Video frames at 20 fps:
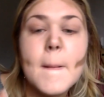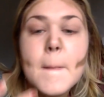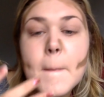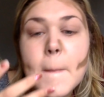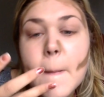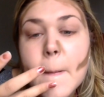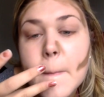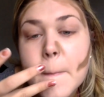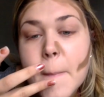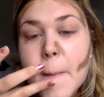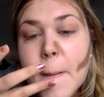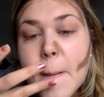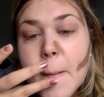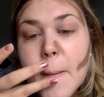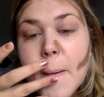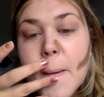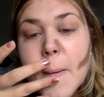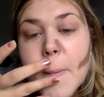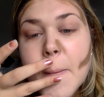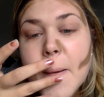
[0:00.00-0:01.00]
I'm going to put a
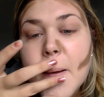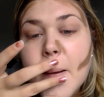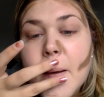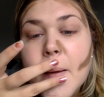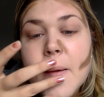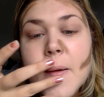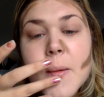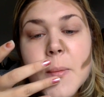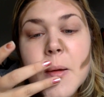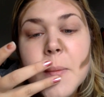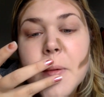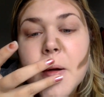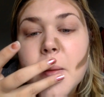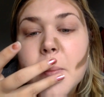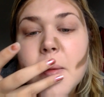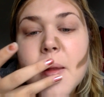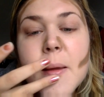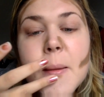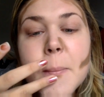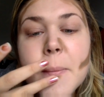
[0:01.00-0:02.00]
little bit under my bottom
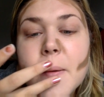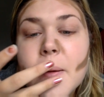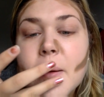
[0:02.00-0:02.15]
lip,